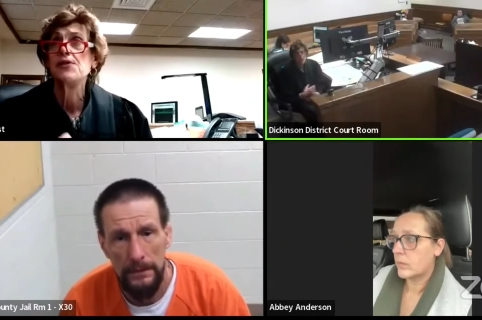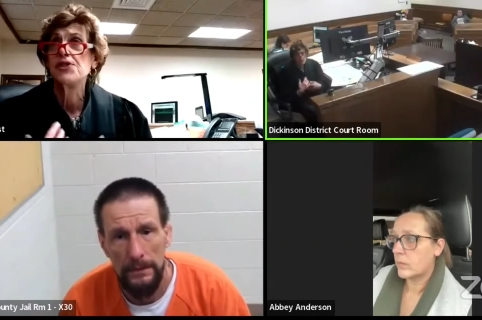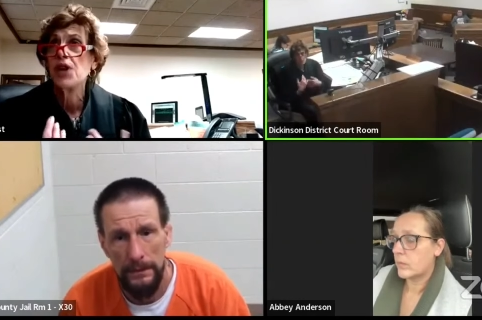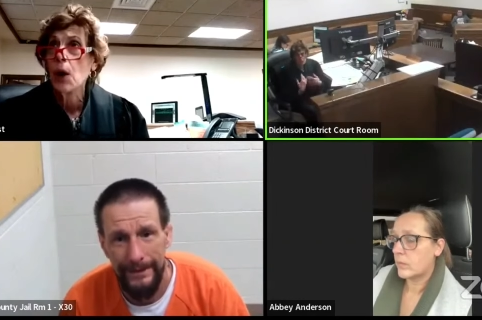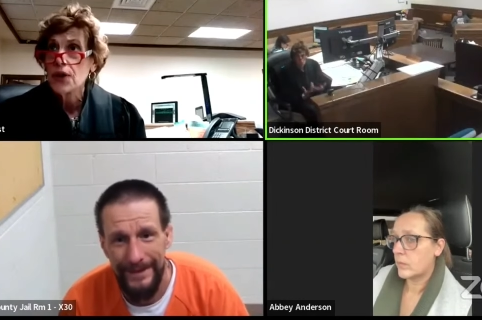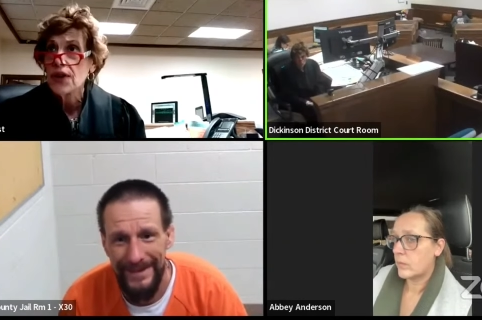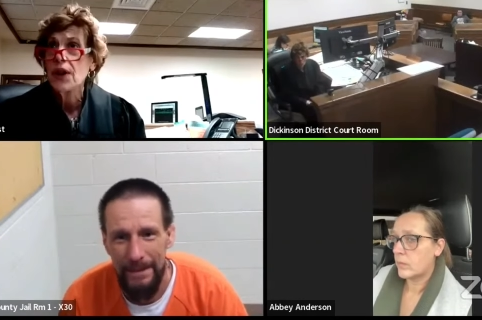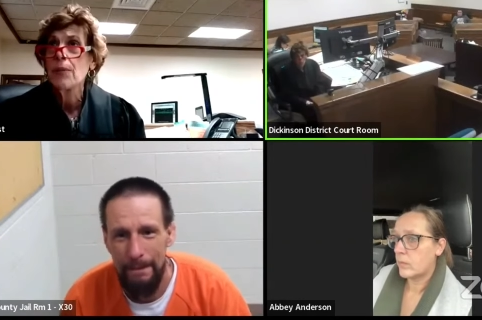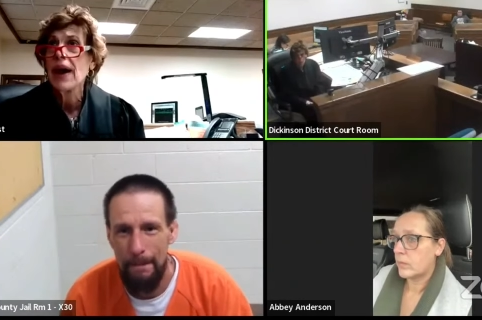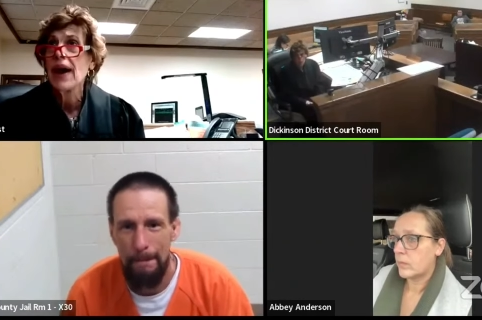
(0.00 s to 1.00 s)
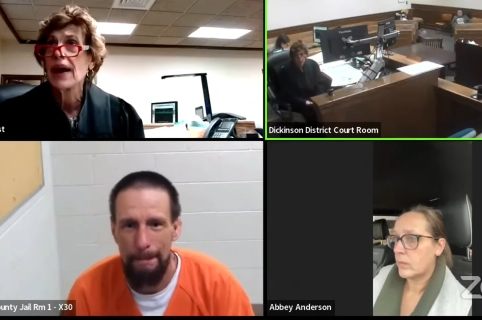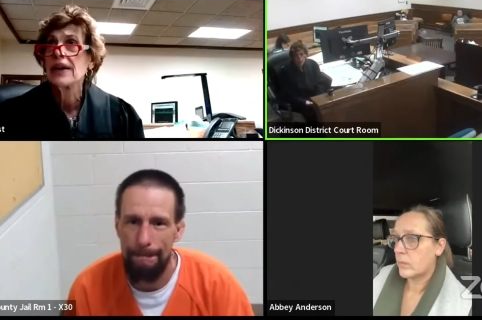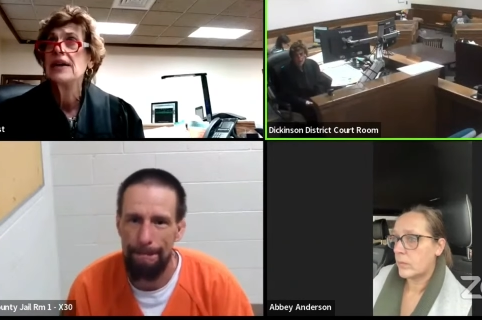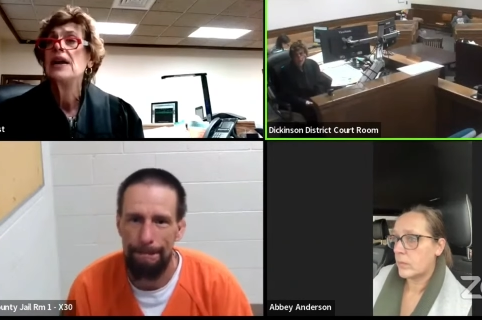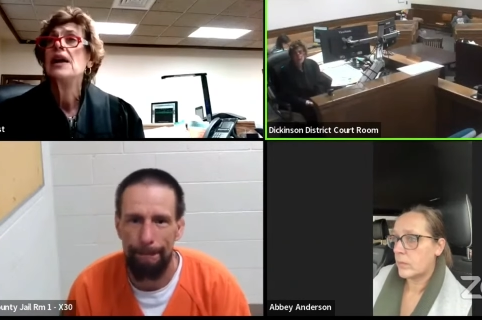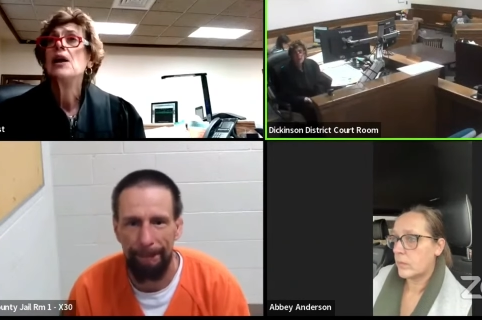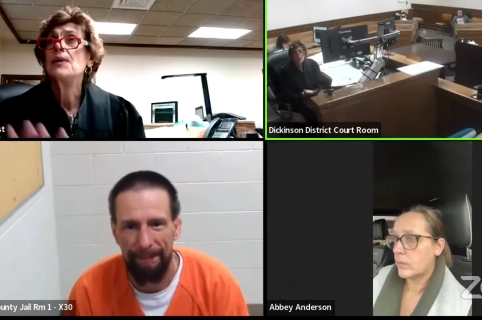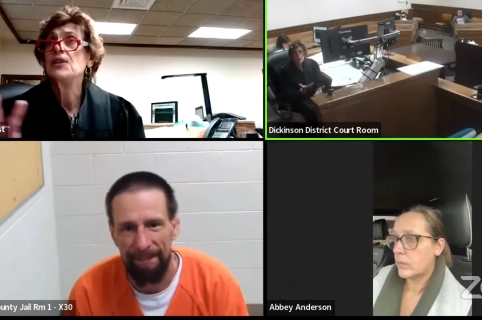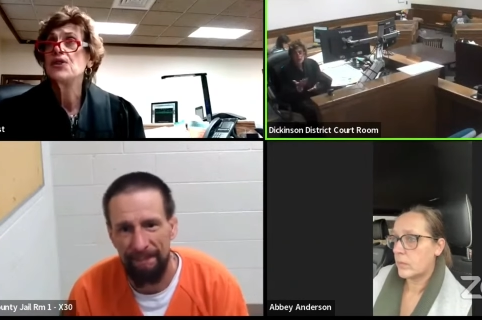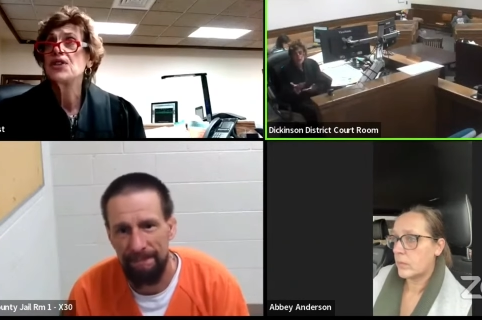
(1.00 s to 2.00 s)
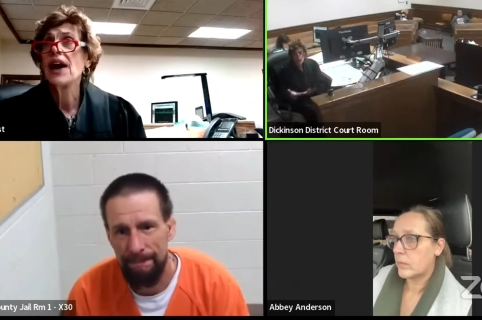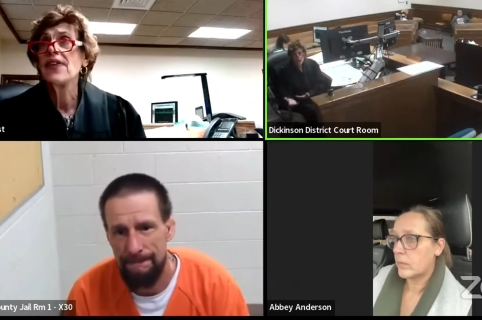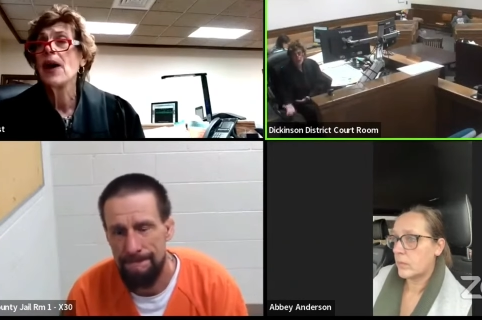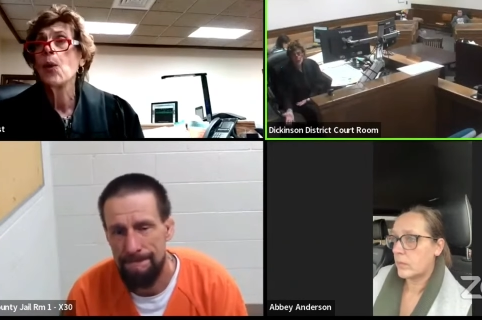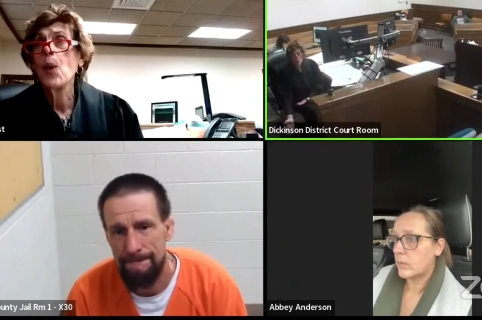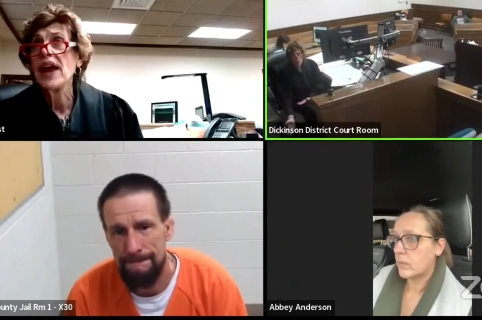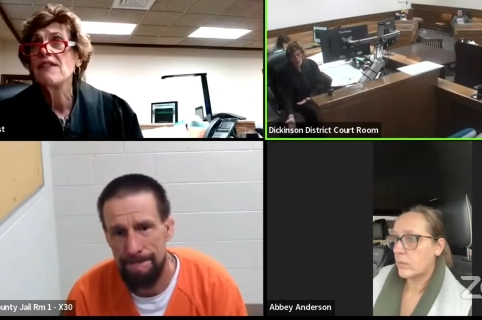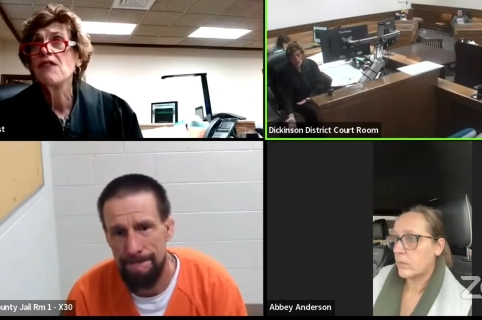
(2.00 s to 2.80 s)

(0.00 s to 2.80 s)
Speaker 1: But if you don't come back, when you sign that